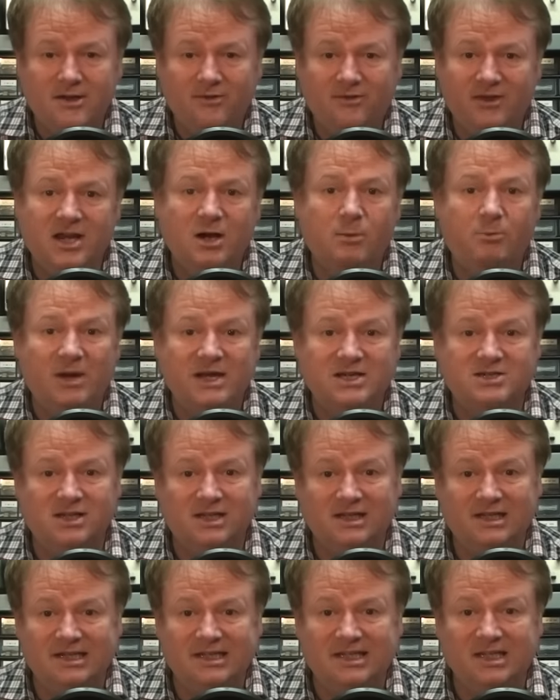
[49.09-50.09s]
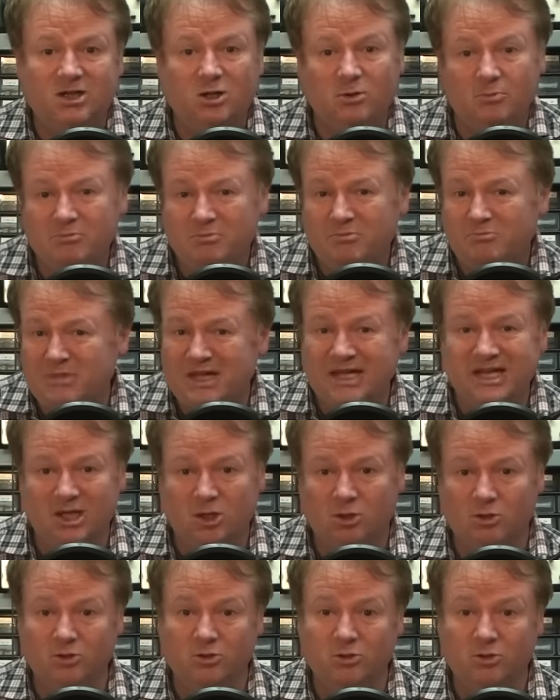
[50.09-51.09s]
they are basically mini
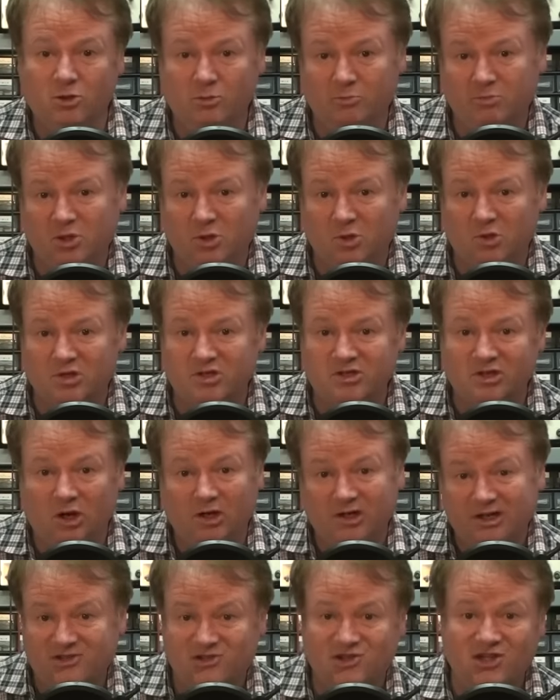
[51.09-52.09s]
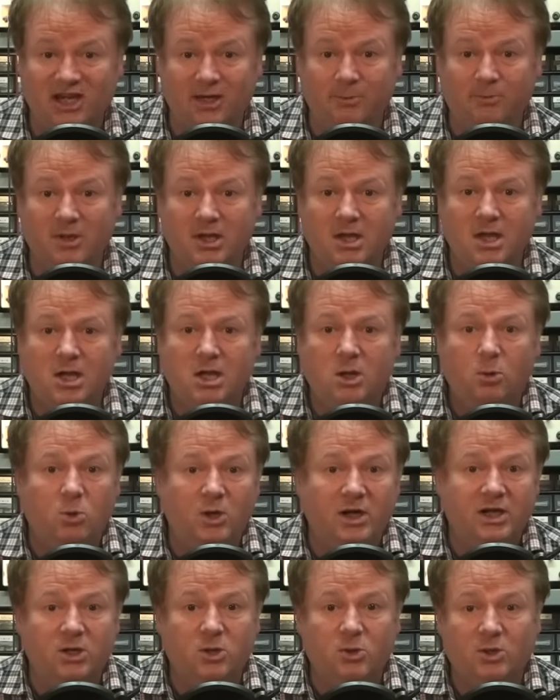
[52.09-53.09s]
computers on a chip
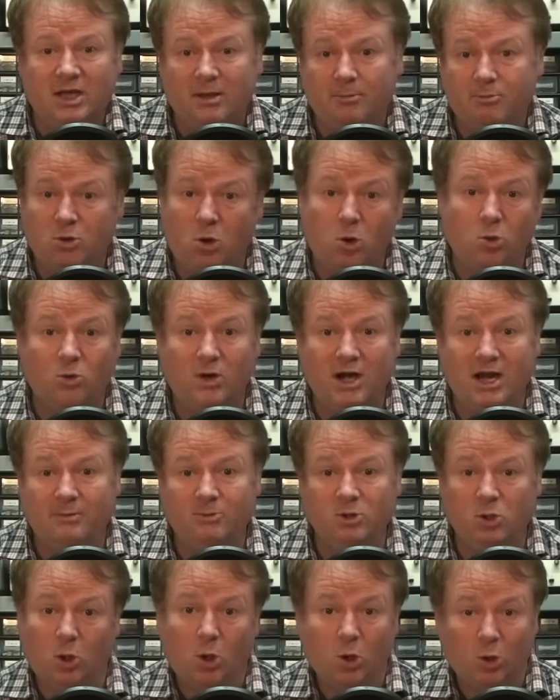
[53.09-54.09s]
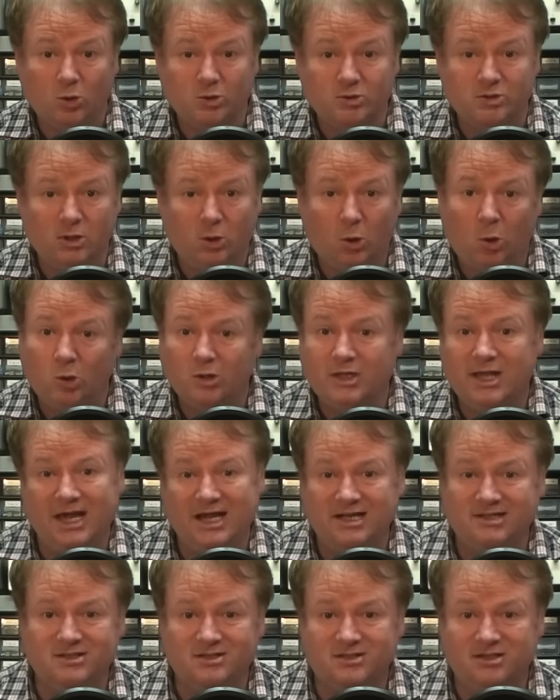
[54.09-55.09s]
where you can program your all
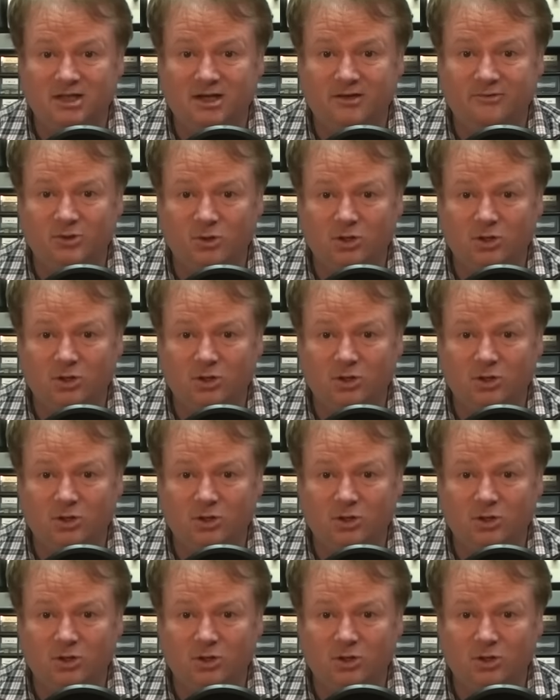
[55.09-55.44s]
kinds of stuff.